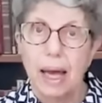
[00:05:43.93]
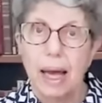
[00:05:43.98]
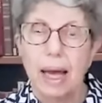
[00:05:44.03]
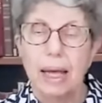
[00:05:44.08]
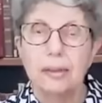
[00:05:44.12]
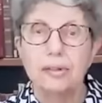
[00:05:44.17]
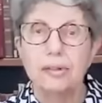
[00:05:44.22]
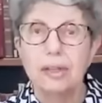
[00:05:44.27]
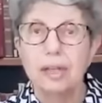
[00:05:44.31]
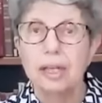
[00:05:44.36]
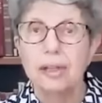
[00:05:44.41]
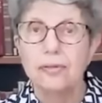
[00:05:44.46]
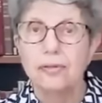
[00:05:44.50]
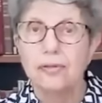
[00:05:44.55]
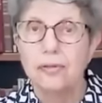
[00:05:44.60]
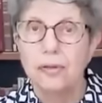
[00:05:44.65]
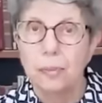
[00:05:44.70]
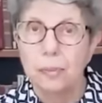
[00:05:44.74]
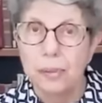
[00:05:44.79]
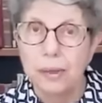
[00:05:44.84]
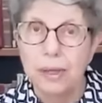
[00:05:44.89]
And
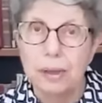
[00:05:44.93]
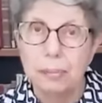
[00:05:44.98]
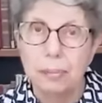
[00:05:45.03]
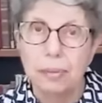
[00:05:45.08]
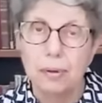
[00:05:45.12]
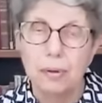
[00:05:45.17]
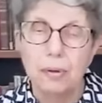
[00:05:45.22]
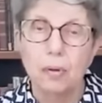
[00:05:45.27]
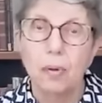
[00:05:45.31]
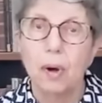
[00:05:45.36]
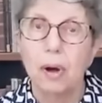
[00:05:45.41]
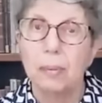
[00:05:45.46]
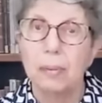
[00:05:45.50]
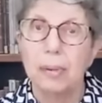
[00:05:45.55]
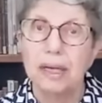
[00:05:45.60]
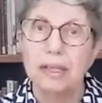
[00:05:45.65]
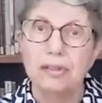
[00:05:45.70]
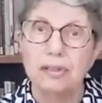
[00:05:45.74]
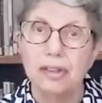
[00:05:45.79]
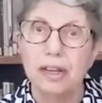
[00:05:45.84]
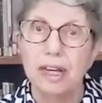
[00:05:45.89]
if the people who are
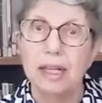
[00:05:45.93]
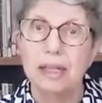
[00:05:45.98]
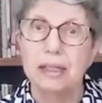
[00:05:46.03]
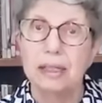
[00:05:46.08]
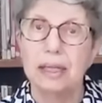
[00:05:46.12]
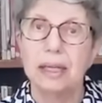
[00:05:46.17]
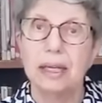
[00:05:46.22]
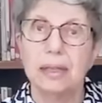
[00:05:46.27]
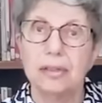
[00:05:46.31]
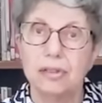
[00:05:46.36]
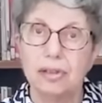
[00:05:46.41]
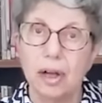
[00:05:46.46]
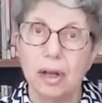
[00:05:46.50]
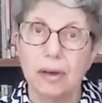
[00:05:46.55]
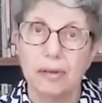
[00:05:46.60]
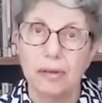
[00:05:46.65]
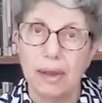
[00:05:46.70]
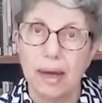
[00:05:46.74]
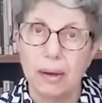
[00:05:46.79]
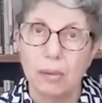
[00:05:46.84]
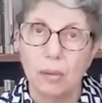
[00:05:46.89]
maintaining it
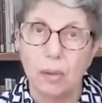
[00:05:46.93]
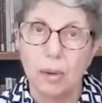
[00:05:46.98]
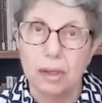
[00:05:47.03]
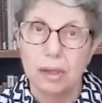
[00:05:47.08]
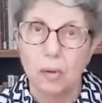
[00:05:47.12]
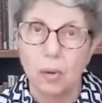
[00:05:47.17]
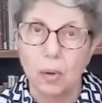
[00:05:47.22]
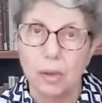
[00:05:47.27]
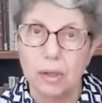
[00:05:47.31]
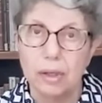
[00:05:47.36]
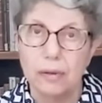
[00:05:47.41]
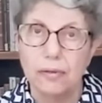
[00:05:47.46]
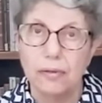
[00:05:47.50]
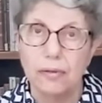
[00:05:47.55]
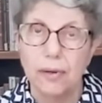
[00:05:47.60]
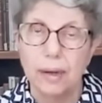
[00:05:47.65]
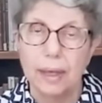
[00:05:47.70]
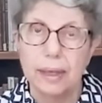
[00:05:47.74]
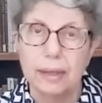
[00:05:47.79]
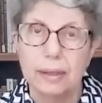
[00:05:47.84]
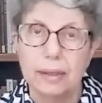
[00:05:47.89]
aren't that well
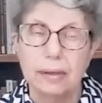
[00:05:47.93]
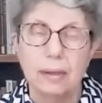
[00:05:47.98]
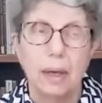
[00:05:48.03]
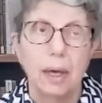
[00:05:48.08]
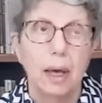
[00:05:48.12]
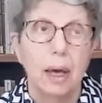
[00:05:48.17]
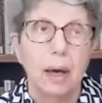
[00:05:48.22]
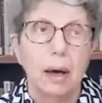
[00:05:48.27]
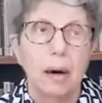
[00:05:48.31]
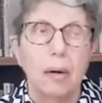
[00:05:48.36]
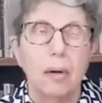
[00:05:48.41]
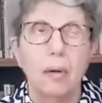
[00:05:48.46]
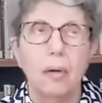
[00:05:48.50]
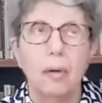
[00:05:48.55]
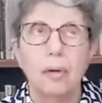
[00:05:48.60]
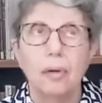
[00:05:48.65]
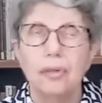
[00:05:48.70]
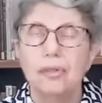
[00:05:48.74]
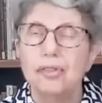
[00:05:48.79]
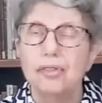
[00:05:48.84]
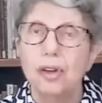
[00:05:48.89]
qualified
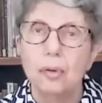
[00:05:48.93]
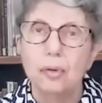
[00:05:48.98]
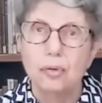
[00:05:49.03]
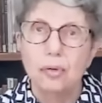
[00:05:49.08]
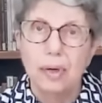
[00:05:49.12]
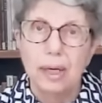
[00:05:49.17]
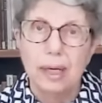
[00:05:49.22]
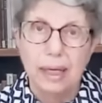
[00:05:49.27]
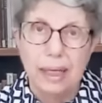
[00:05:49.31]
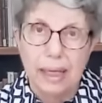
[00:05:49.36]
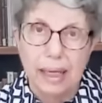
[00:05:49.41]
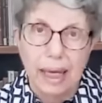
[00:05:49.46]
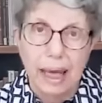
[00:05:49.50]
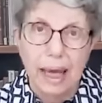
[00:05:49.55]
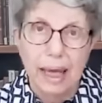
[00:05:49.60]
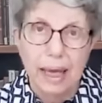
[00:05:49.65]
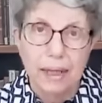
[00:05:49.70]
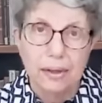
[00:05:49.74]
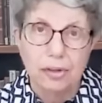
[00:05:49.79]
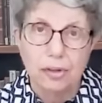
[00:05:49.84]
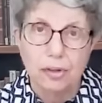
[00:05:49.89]
or don't really
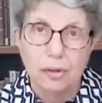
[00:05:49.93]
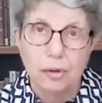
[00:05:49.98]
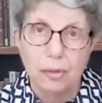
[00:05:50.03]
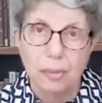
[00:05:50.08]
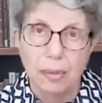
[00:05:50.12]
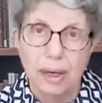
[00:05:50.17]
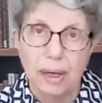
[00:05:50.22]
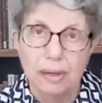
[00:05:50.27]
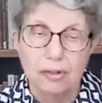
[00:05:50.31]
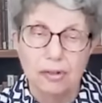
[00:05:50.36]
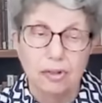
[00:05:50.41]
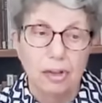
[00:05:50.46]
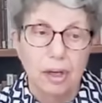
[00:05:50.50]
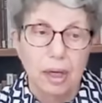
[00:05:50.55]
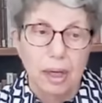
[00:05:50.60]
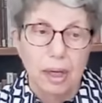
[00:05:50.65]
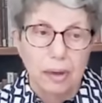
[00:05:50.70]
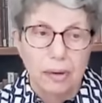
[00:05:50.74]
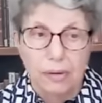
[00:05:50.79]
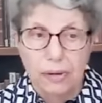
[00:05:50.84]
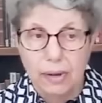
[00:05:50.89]
care too much,
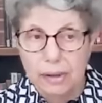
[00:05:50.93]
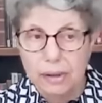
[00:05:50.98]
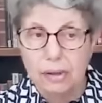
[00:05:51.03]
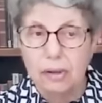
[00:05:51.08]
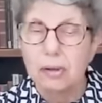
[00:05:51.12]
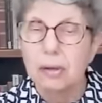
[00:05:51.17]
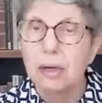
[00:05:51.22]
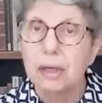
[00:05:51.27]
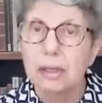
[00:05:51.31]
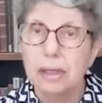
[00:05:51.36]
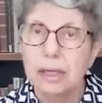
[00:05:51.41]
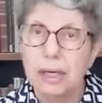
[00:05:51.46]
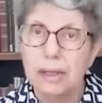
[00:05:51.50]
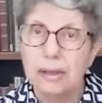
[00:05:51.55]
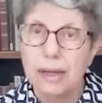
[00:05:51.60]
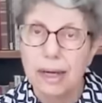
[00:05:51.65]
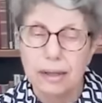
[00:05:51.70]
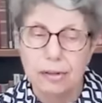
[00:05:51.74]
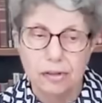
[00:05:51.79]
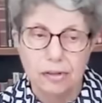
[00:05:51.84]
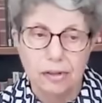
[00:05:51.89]
then you're going to get
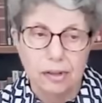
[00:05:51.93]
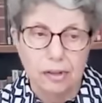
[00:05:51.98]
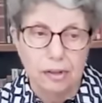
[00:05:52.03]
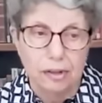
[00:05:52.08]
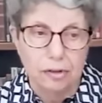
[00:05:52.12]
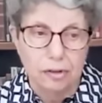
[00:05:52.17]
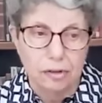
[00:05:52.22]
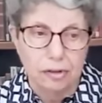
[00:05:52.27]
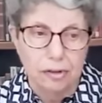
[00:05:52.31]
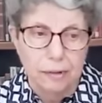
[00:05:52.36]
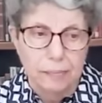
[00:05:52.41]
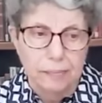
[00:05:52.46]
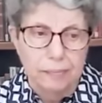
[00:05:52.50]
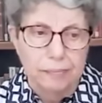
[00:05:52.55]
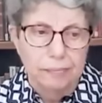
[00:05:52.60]
accidents.